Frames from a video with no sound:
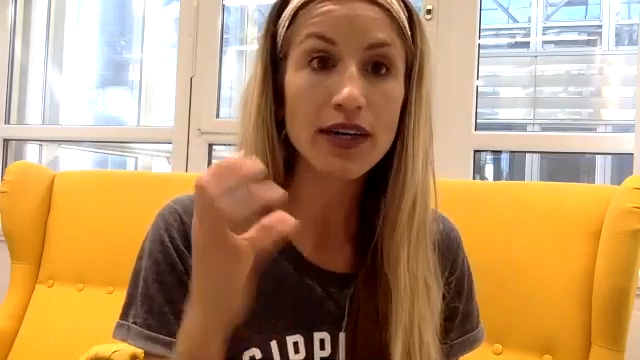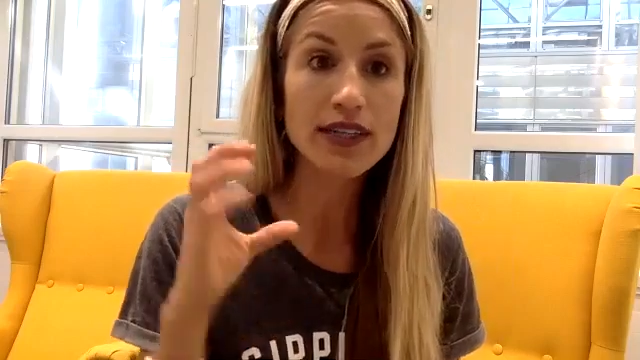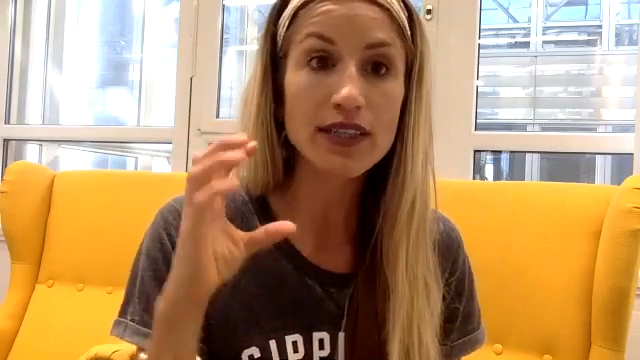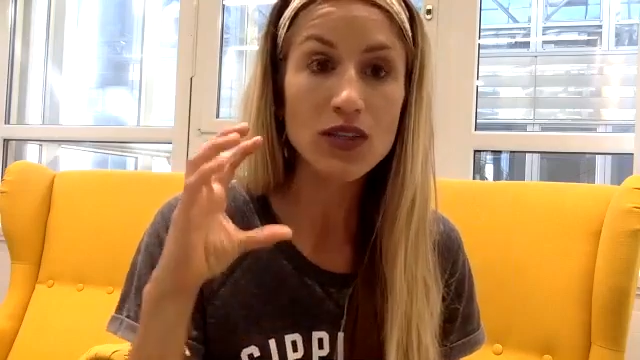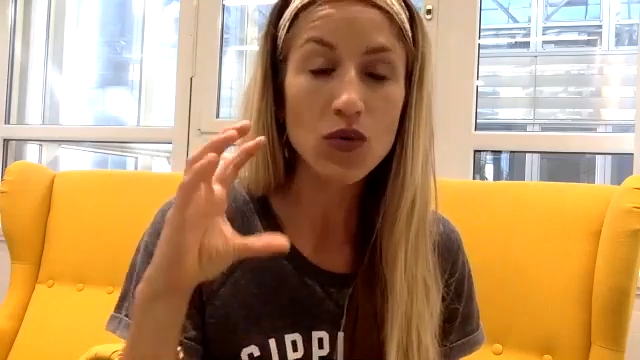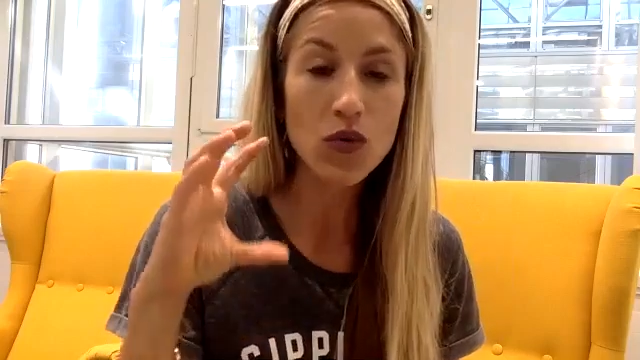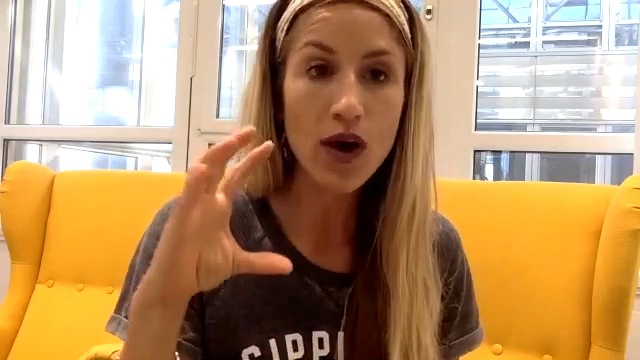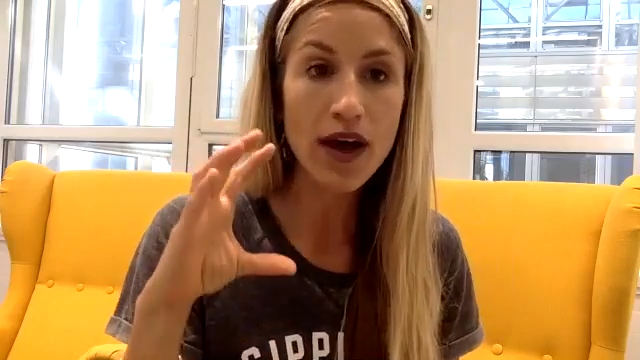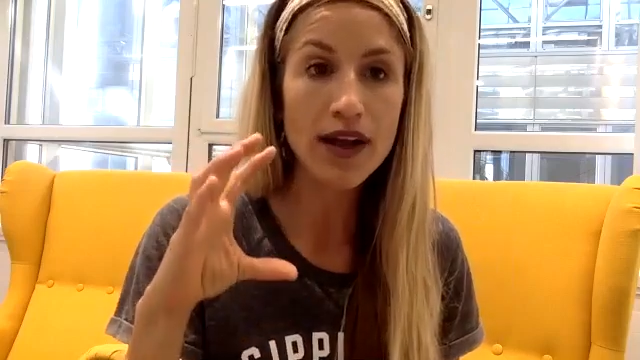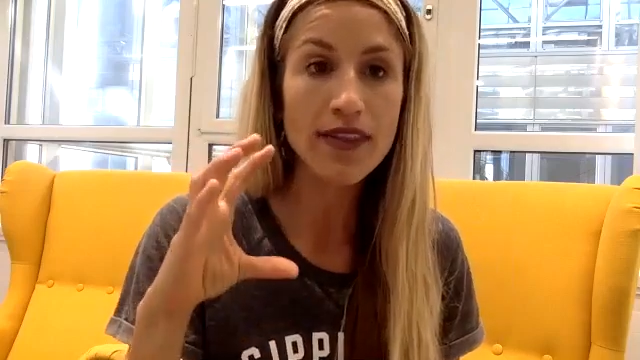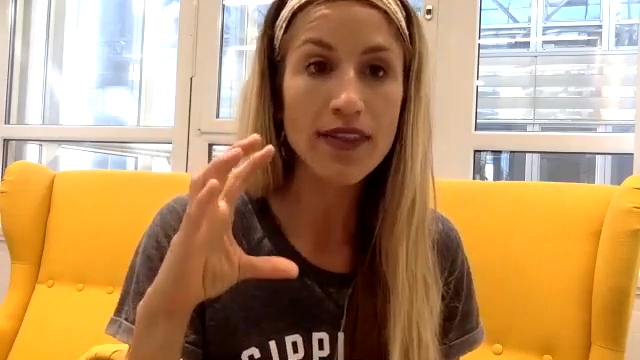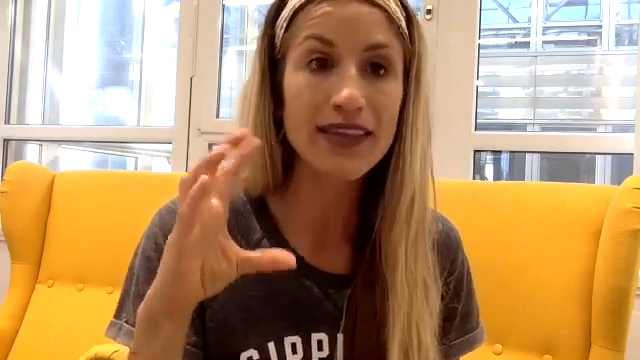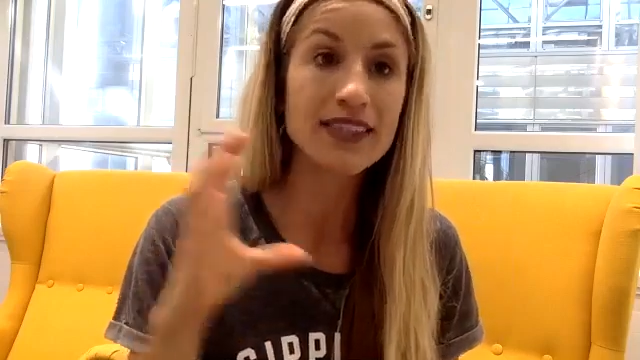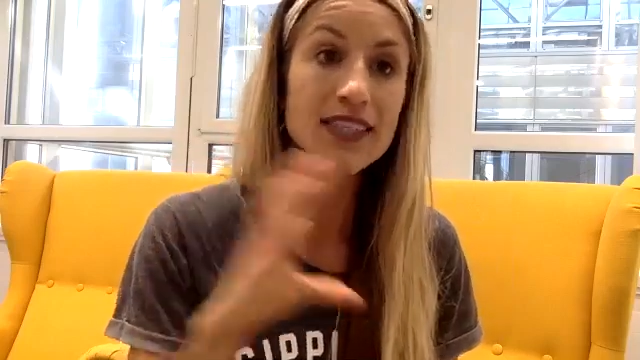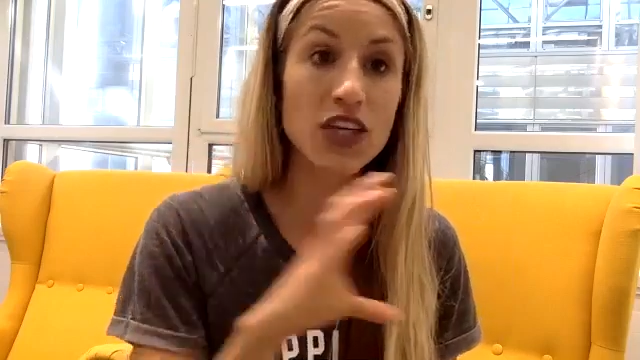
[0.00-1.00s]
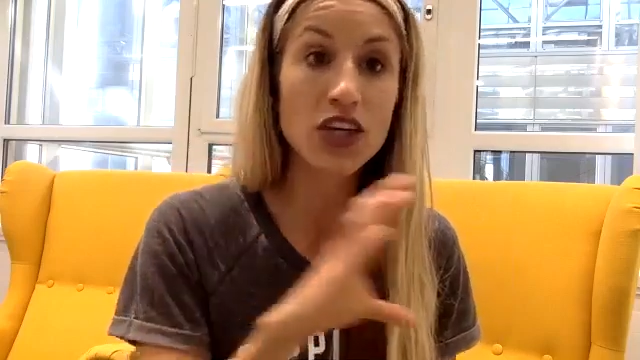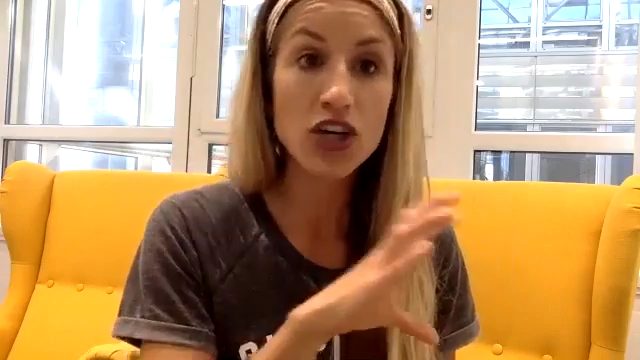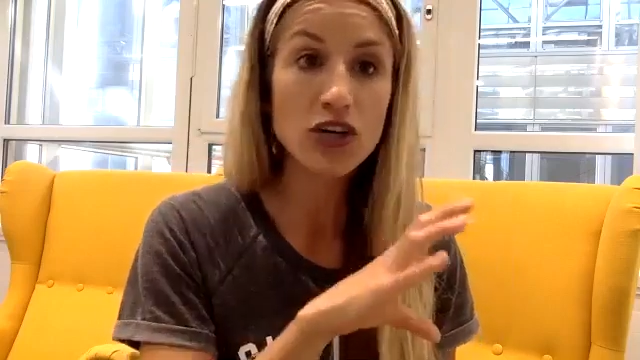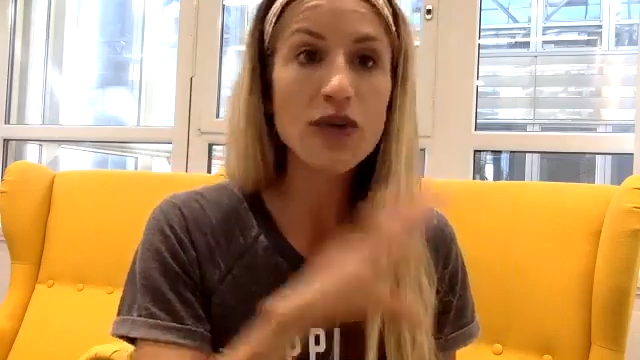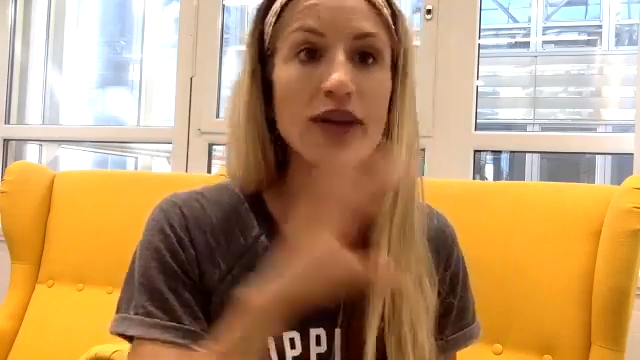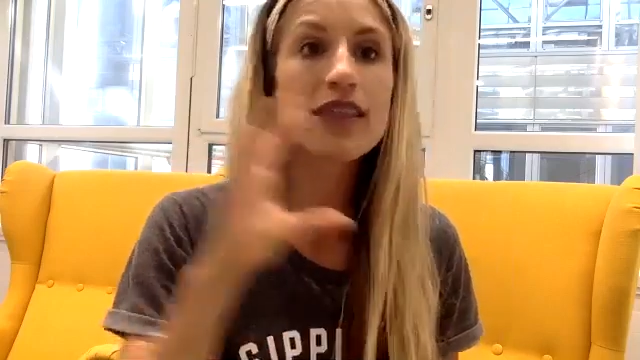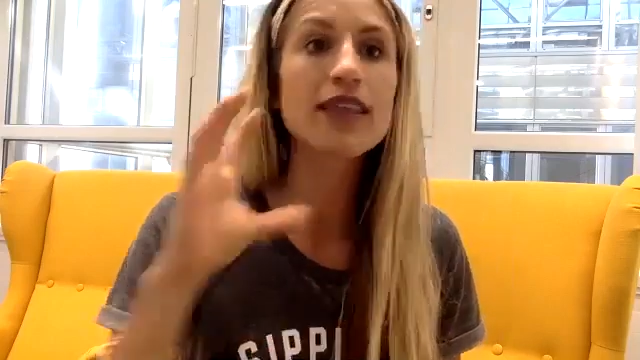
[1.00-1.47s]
It's the one that to cook with.